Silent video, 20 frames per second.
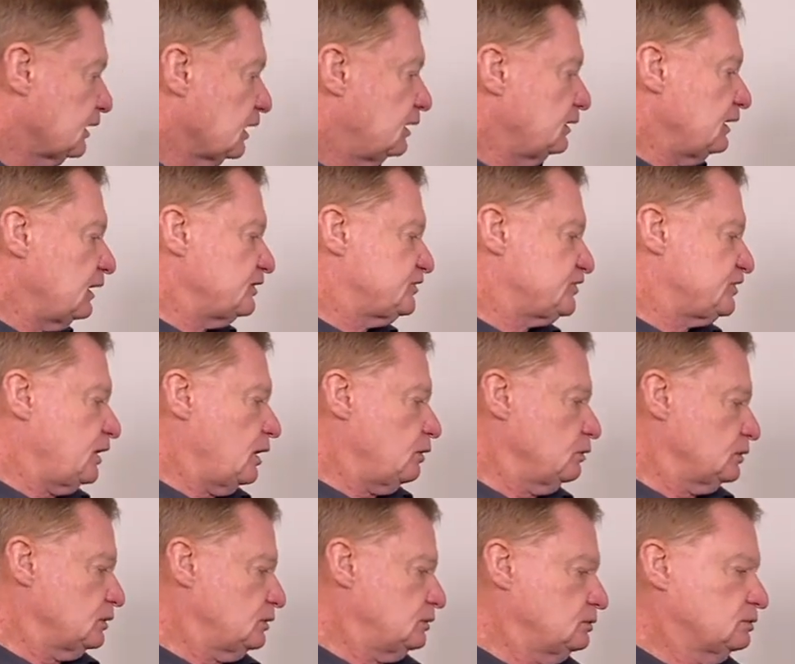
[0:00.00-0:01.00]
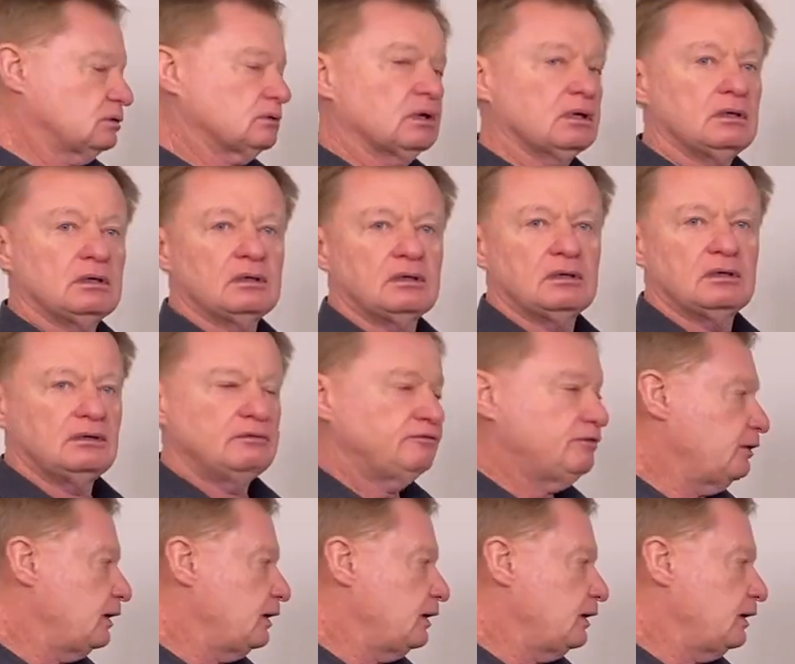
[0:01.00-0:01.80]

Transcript: they sold it for